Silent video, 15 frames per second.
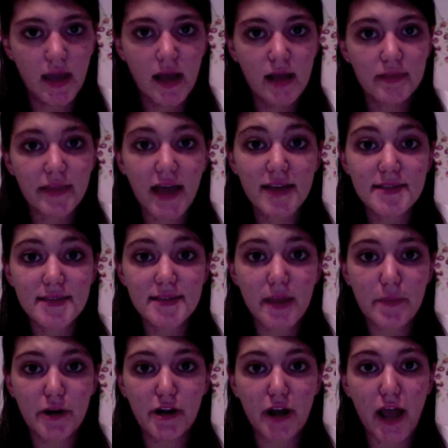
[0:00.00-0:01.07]
Last
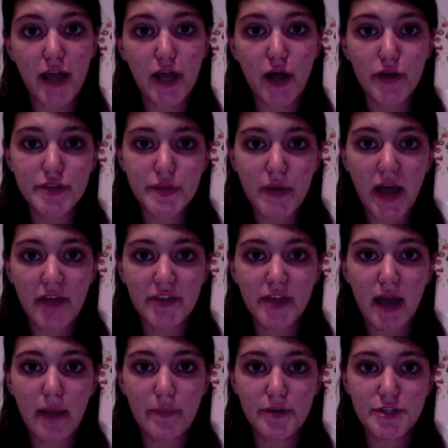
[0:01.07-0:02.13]
summer, I also had the
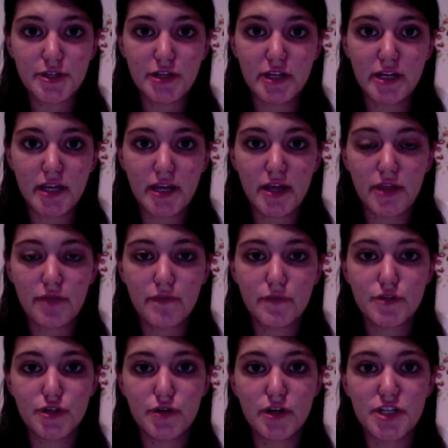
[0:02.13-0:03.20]
opportunity through
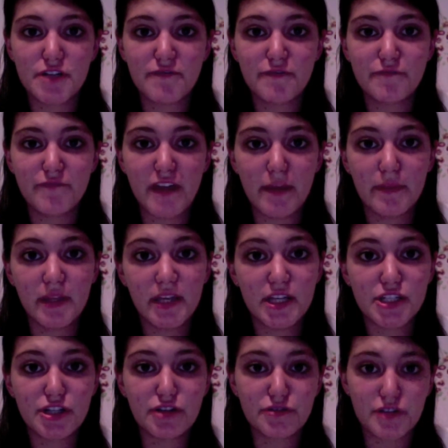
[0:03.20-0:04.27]
Jewish Family and
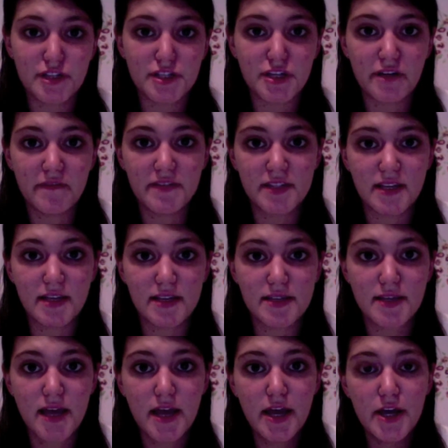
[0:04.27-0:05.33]
Children's Services
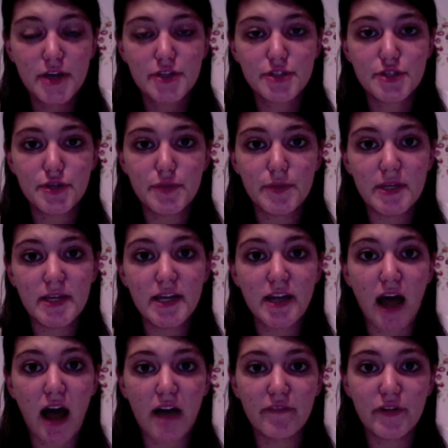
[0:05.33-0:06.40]
to be an
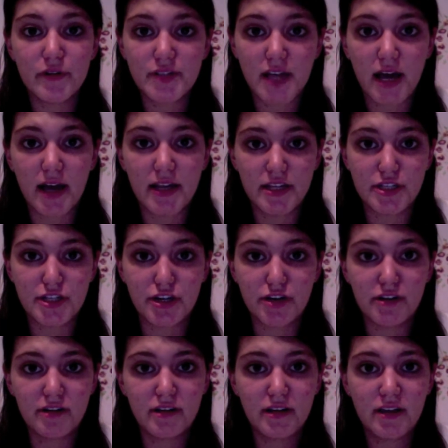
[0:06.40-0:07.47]
Avodah
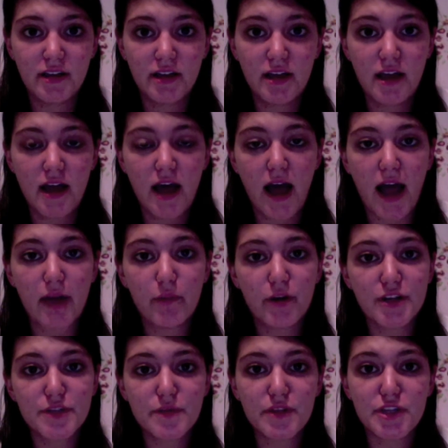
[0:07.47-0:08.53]
intern. I
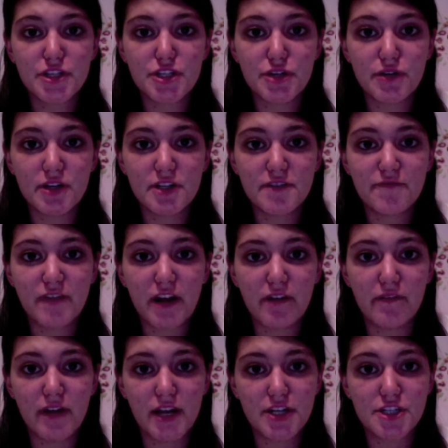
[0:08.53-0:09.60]
worked with the Jewish
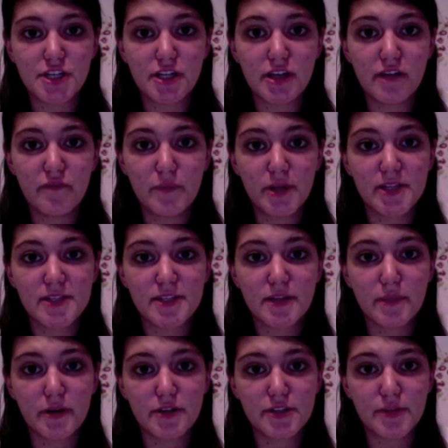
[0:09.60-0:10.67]
Federation of Princeton
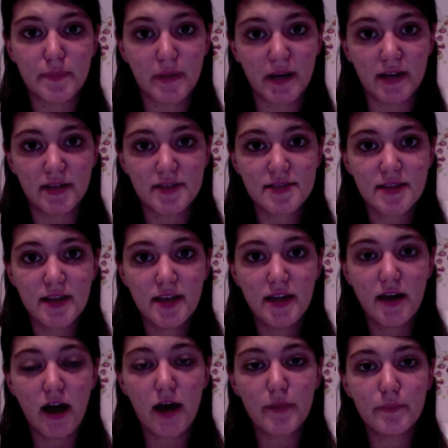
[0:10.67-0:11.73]
Mercer Bucks
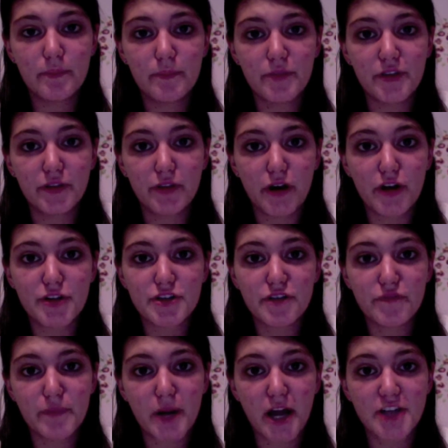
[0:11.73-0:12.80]
on the launch
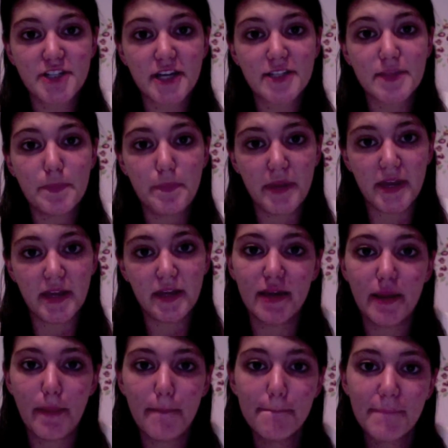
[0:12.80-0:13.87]
of Project Big,
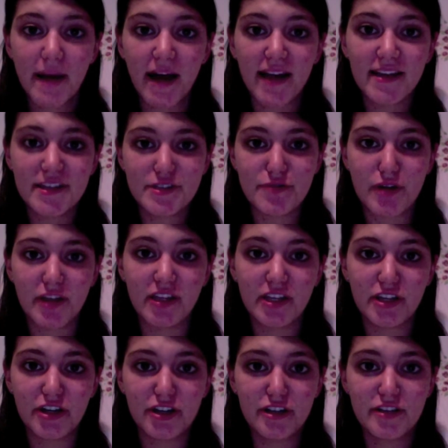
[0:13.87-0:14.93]
Buy Israeli
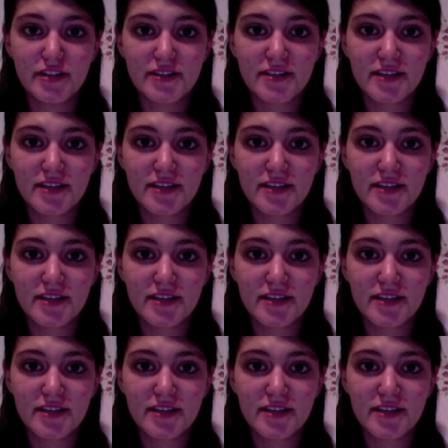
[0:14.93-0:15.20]
Goods.